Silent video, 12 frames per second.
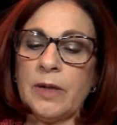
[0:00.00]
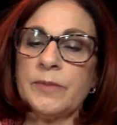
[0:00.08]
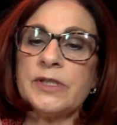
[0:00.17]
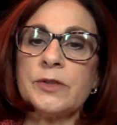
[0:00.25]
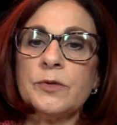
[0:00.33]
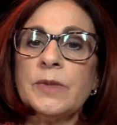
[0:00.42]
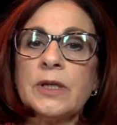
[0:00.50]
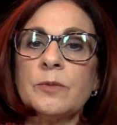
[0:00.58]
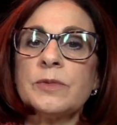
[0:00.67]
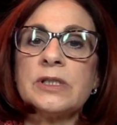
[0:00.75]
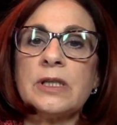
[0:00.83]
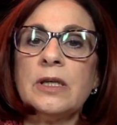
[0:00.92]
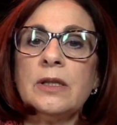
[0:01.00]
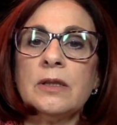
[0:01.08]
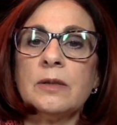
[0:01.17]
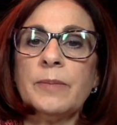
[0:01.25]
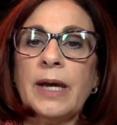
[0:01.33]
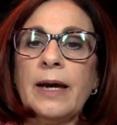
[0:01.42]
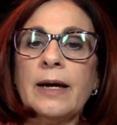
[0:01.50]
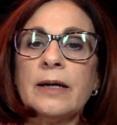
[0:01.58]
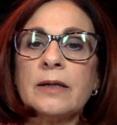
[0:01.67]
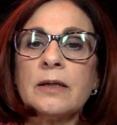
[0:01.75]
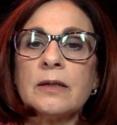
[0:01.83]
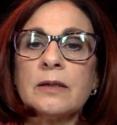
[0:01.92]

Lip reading: I'm assuming it was in the bag.